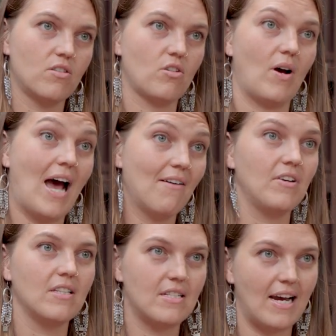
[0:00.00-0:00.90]
So
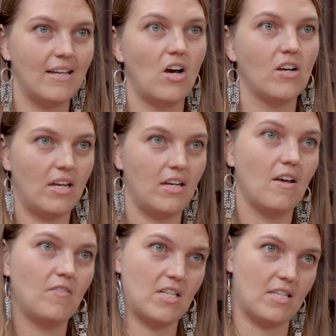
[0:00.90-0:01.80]
having the dialogue in and
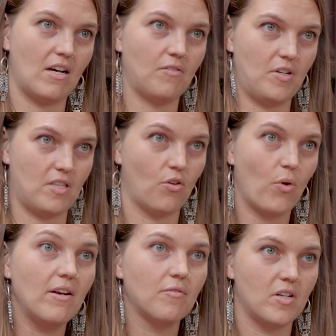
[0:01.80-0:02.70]
of itself is a
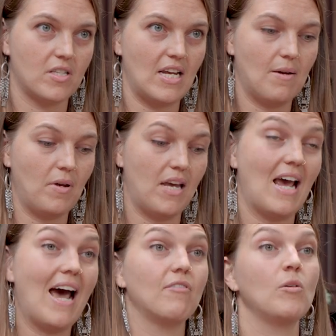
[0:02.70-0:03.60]
great first step and
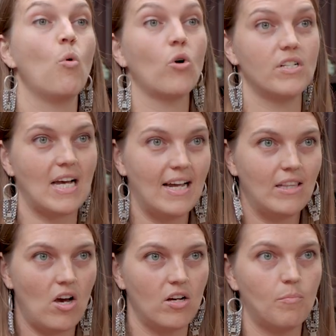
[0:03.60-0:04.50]
having more
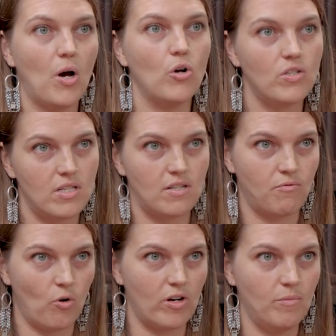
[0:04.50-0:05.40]
dialogue post this
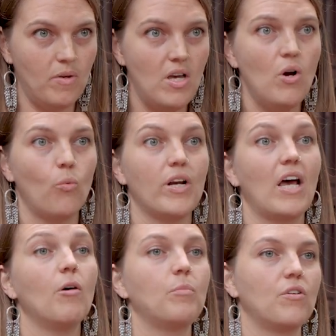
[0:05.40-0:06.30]
forum would
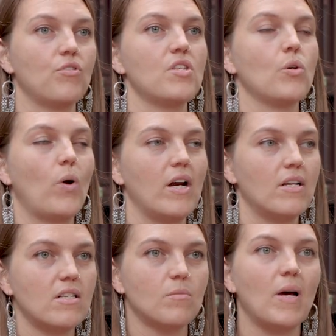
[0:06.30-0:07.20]
help increase
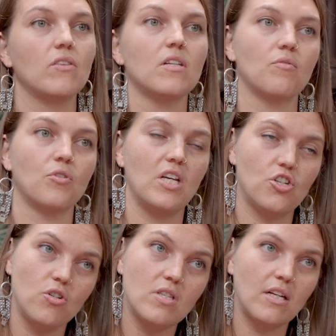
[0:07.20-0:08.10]
awareness about the different
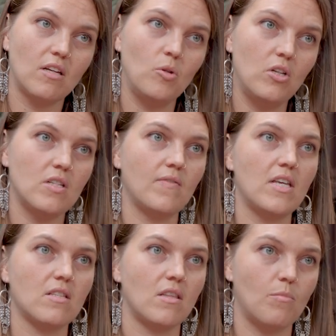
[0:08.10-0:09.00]
issues that communities
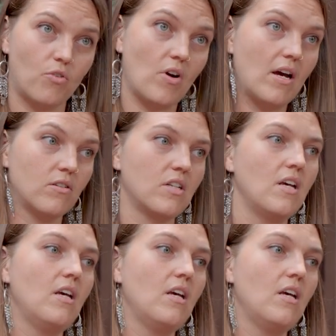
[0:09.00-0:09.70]
face on the ground